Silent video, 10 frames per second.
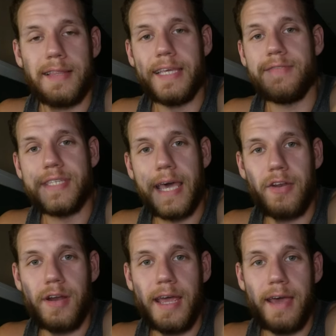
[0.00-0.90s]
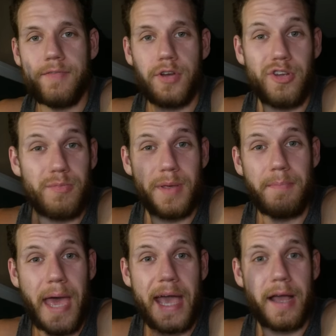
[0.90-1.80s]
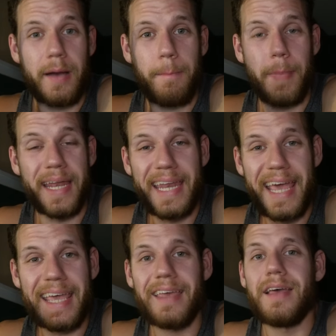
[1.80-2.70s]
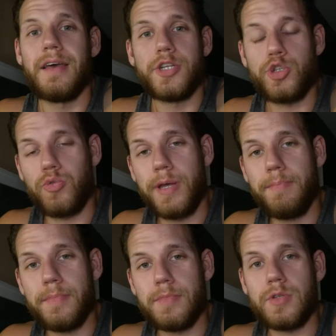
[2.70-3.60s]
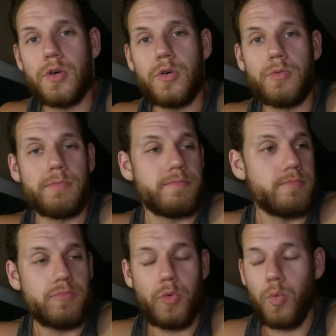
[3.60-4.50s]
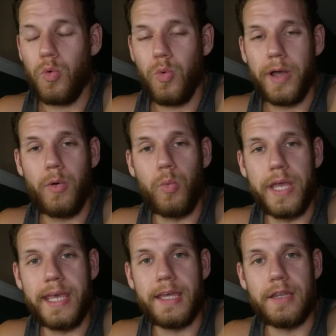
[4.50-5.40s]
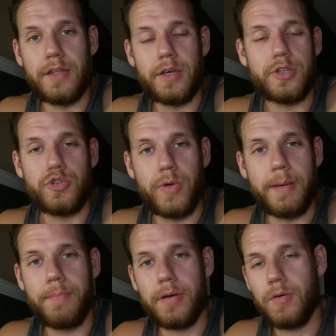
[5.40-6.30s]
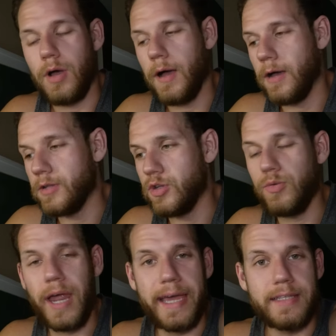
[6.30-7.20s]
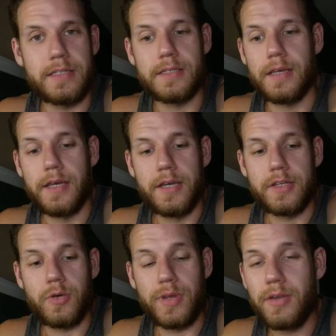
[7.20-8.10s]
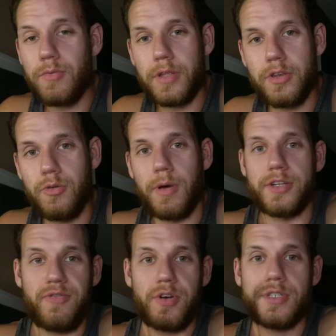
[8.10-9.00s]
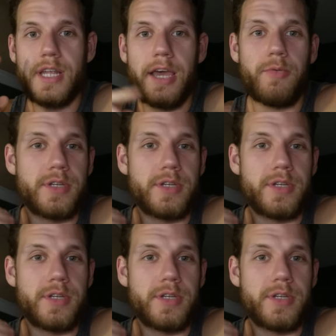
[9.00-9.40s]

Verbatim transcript: leave Saturday afternoon, be back Monday trip. So, quick weekend trip, uh, two nights. So, we didn't really do much. First night, we